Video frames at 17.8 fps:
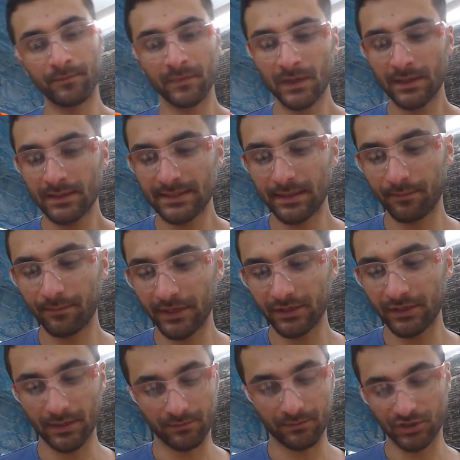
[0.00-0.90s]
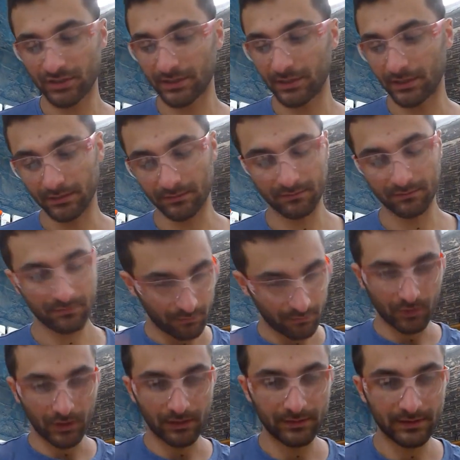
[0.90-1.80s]
Something I'm just going to
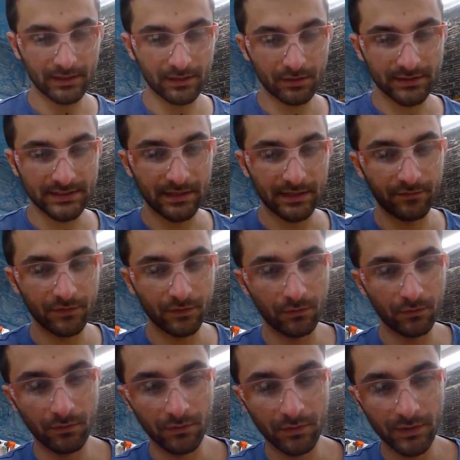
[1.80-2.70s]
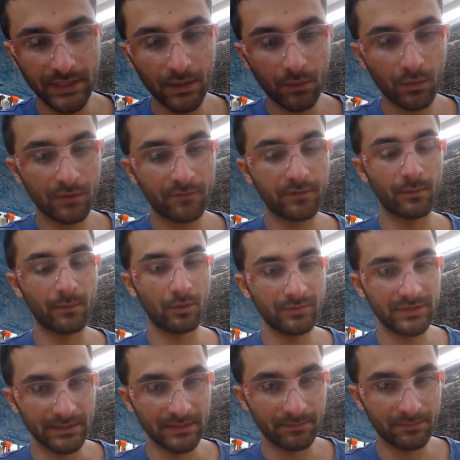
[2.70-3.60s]
throw out there is if you get wood from Home
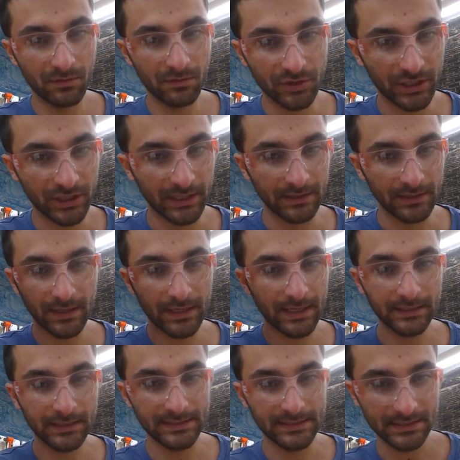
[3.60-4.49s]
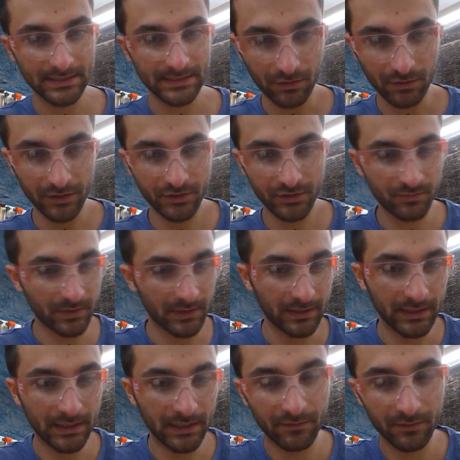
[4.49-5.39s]
Depot, which I highly discourage
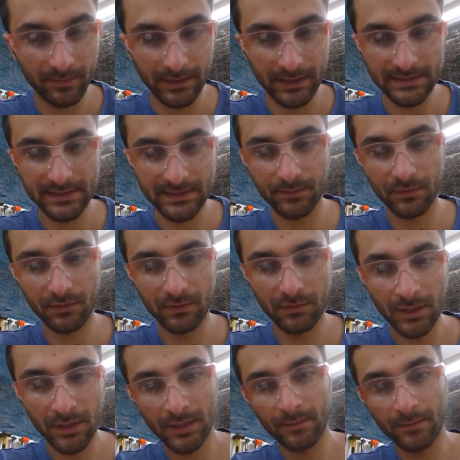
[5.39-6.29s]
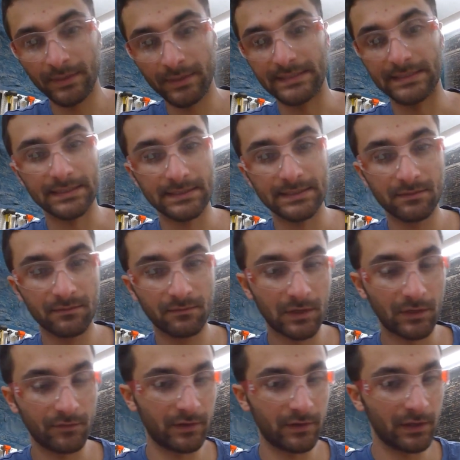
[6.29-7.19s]
whenever possible, because it's
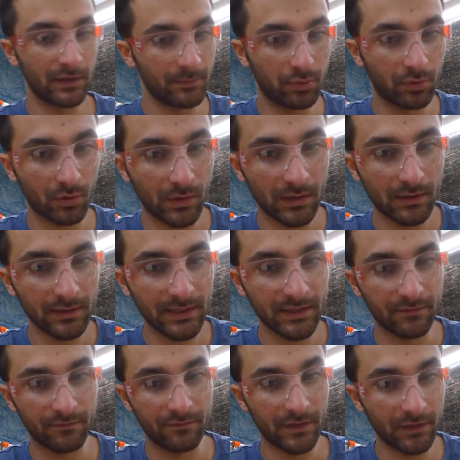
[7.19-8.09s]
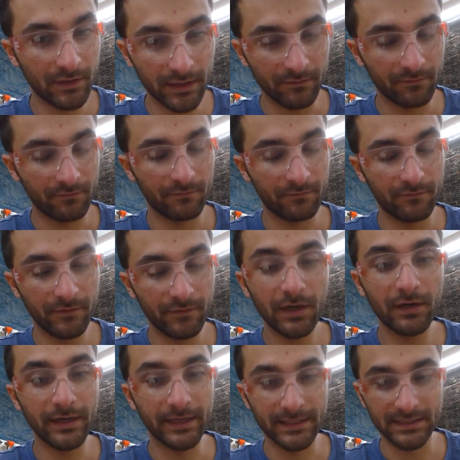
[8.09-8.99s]
a very poor quality and very,
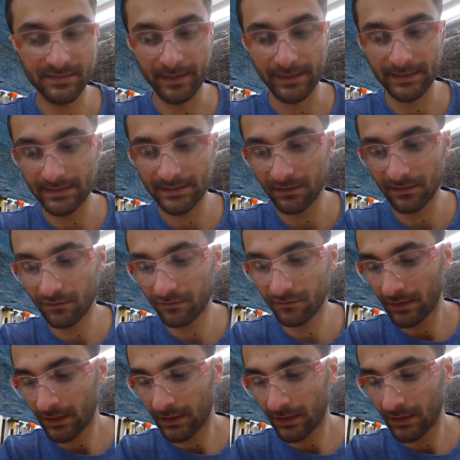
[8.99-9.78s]
very expensive.